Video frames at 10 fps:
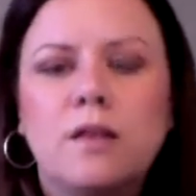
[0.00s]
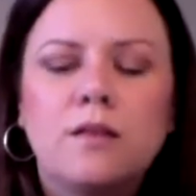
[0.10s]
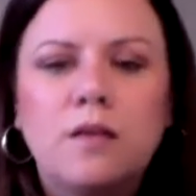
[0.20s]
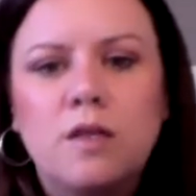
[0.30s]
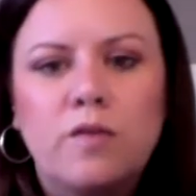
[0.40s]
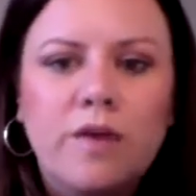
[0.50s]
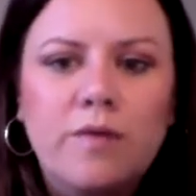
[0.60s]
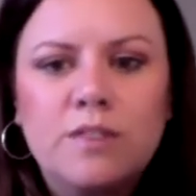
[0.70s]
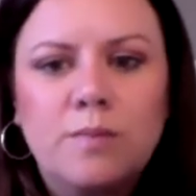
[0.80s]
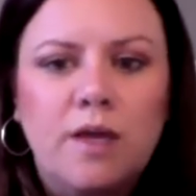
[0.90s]
if they
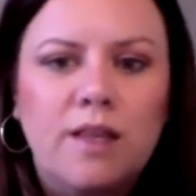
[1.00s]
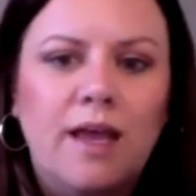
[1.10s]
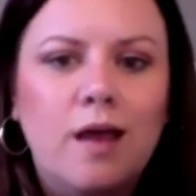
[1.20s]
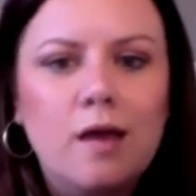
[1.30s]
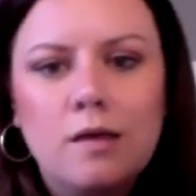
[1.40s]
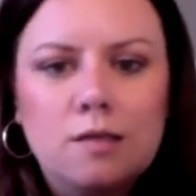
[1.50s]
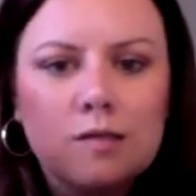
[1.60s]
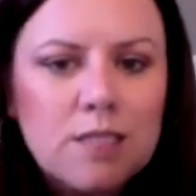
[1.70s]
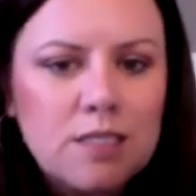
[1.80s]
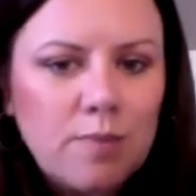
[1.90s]
respond like, oh,
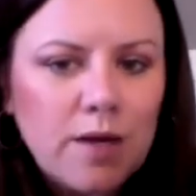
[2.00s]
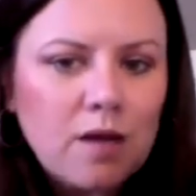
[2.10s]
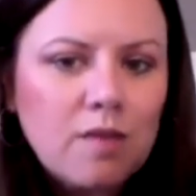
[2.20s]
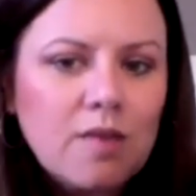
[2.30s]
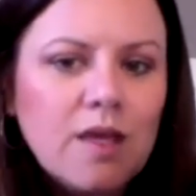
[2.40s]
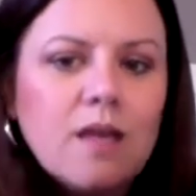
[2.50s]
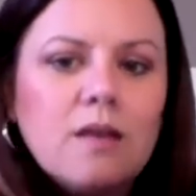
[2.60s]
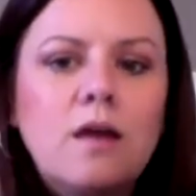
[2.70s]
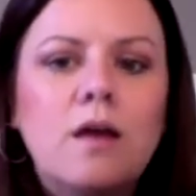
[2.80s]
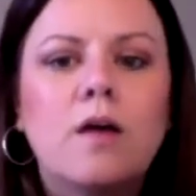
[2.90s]
Tuesday's better,
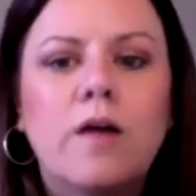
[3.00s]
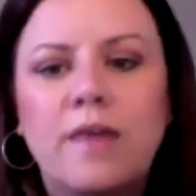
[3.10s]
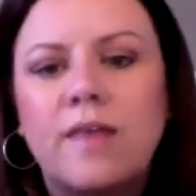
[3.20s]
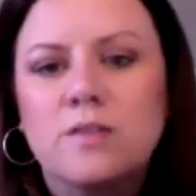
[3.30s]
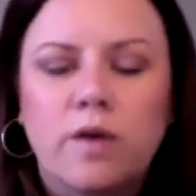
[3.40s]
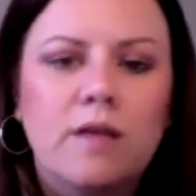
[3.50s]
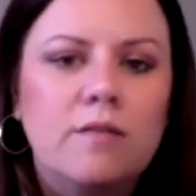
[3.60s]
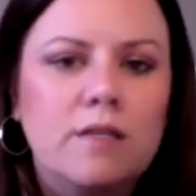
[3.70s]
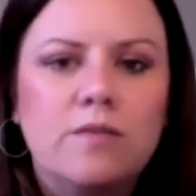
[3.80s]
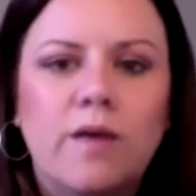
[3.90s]
then okay, that's great,
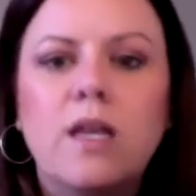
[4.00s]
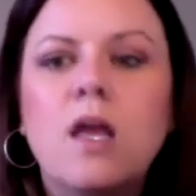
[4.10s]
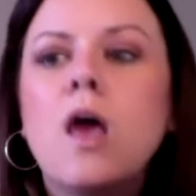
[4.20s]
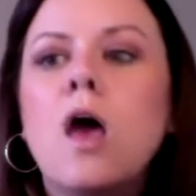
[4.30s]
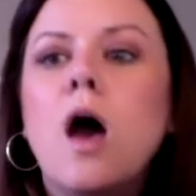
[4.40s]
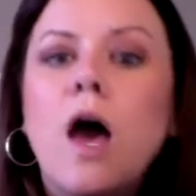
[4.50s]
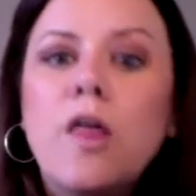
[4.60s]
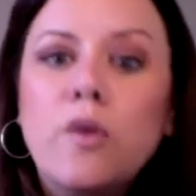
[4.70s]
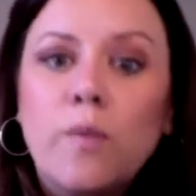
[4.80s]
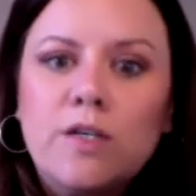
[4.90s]
that's fine.
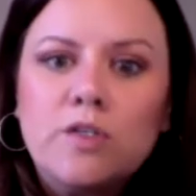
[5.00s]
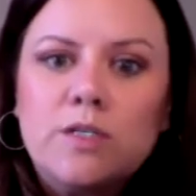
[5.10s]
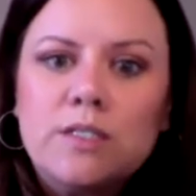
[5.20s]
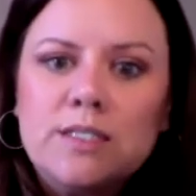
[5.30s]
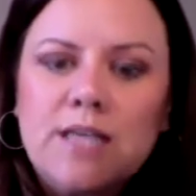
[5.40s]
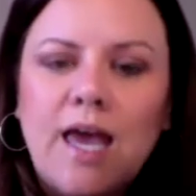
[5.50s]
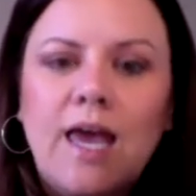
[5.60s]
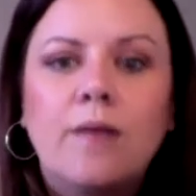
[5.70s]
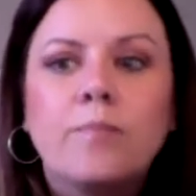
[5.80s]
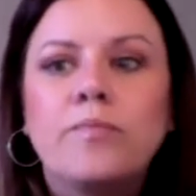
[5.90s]
Otherwise, you can
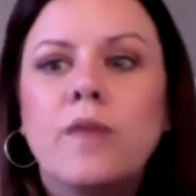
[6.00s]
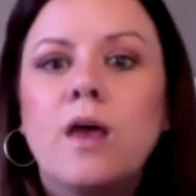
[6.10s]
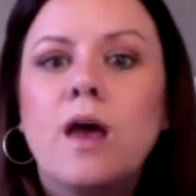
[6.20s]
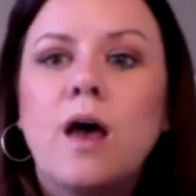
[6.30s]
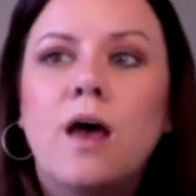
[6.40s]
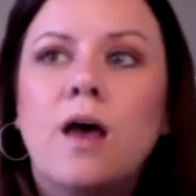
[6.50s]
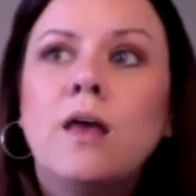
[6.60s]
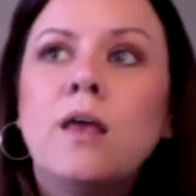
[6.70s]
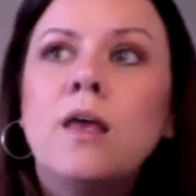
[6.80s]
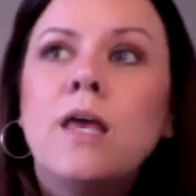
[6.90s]
say,
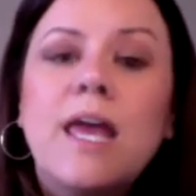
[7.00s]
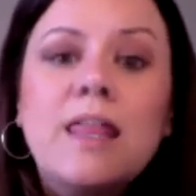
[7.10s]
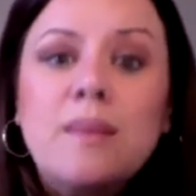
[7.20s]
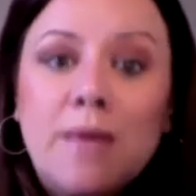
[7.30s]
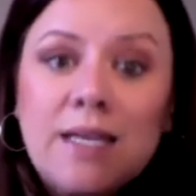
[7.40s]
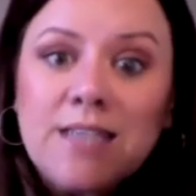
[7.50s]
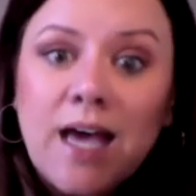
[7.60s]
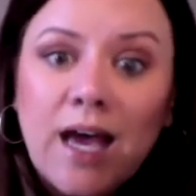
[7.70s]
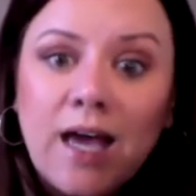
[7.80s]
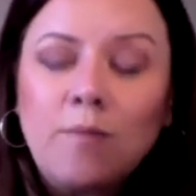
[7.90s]
in the
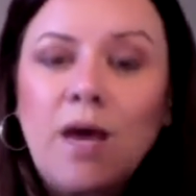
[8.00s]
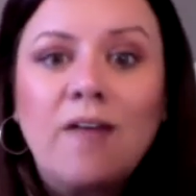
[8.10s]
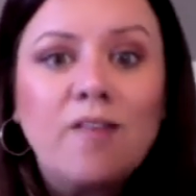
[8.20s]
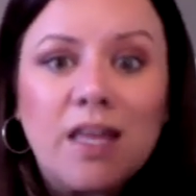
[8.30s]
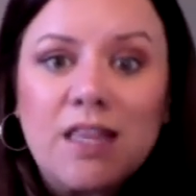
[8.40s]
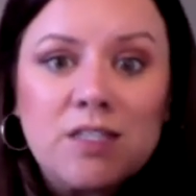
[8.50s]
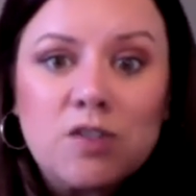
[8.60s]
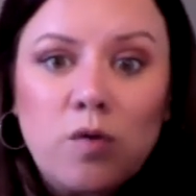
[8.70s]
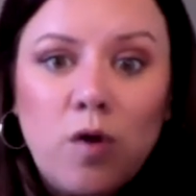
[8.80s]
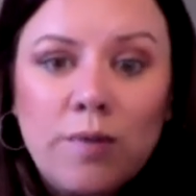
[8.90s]
meantime, I've got these
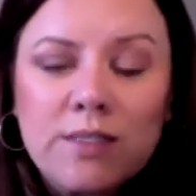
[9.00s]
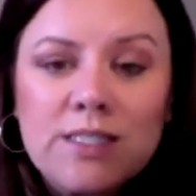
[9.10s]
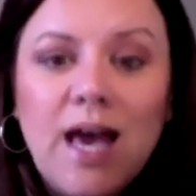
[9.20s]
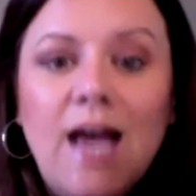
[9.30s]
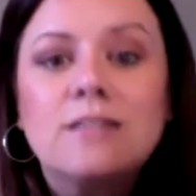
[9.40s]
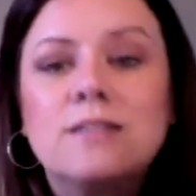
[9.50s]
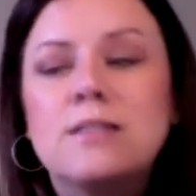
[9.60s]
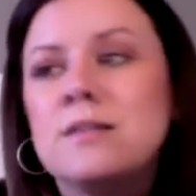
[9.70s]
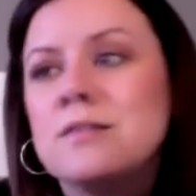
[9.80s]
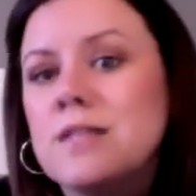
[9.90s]
2 open slots,
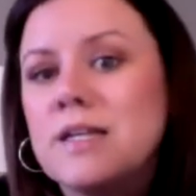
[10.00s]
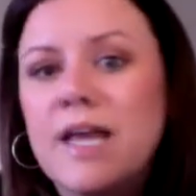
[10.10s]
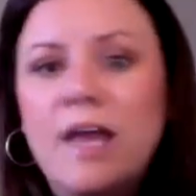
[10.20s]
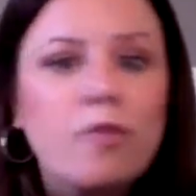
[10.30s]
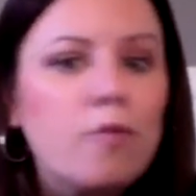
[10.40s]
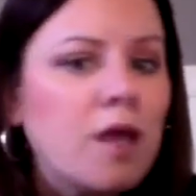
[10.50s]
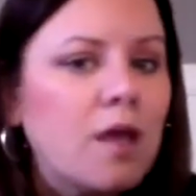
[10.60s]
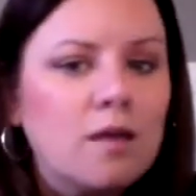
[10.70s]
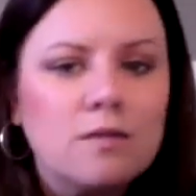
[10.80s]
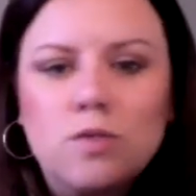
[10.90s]
Sunday at
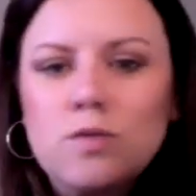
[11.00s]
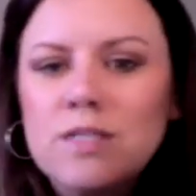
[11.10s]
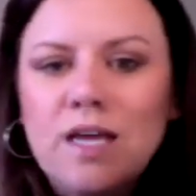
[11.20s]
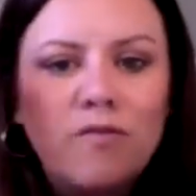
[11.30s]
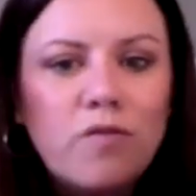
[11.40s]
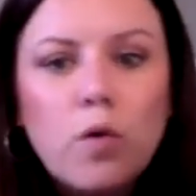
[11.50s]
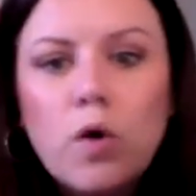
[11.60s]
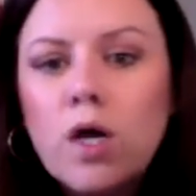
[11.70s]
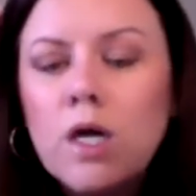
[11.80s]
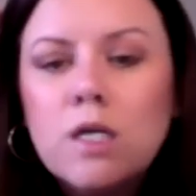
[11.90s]
3 and Tuesday at
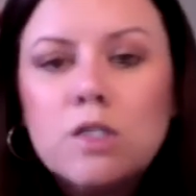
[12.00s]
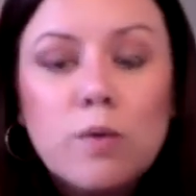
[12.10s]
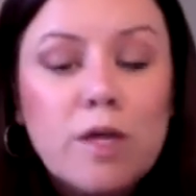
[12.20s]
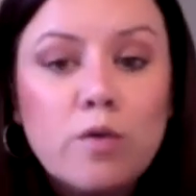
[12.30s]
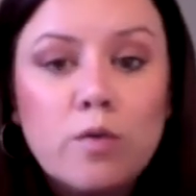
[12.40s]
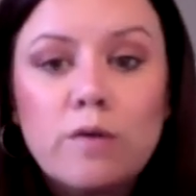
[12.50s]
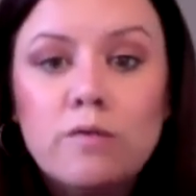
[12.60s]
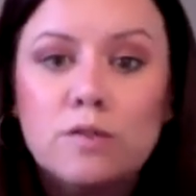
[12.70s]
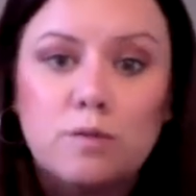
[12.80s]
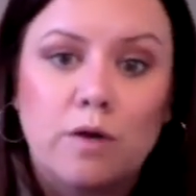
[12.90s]
4. Do either one of
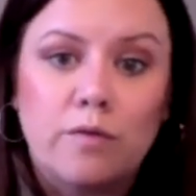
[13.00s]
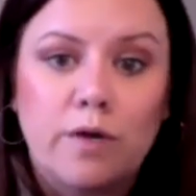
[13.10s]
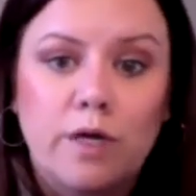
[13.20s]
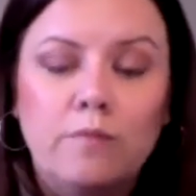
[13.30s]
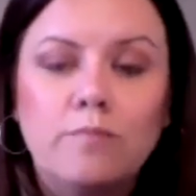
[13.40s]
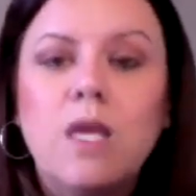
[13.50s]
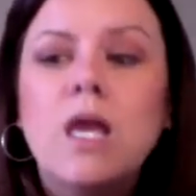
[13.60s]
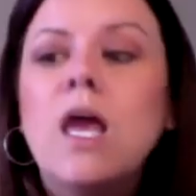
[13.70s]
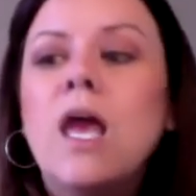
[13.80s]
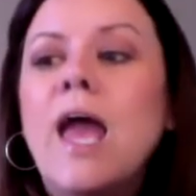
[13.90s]
those work for you?
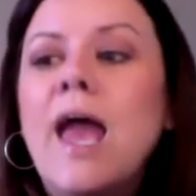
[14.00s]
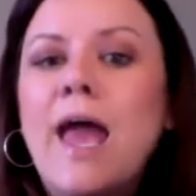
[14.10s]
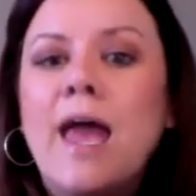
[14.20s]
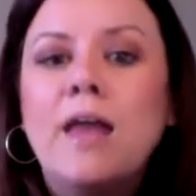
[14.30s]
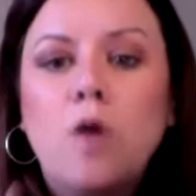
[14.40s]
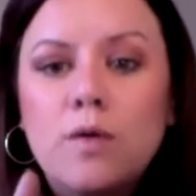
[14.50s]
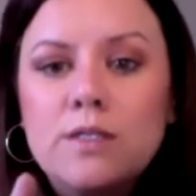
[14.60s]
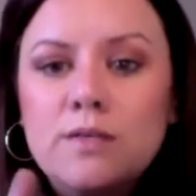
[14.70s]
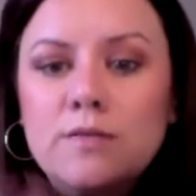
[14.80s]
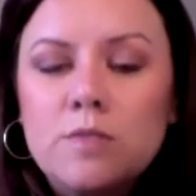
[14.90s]
And always
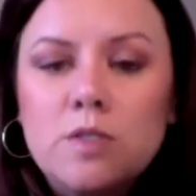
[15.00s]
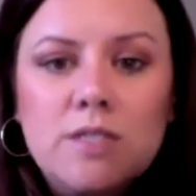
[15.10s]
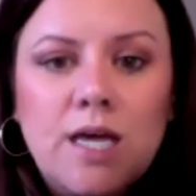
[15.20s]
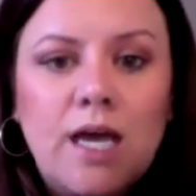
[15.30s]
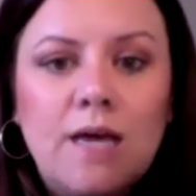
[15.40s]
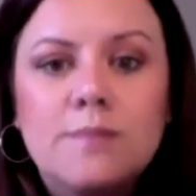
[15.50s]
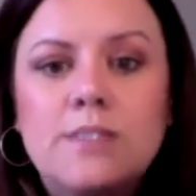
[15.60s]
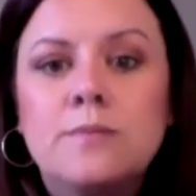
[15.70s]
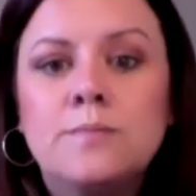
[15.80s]
give them 2 times.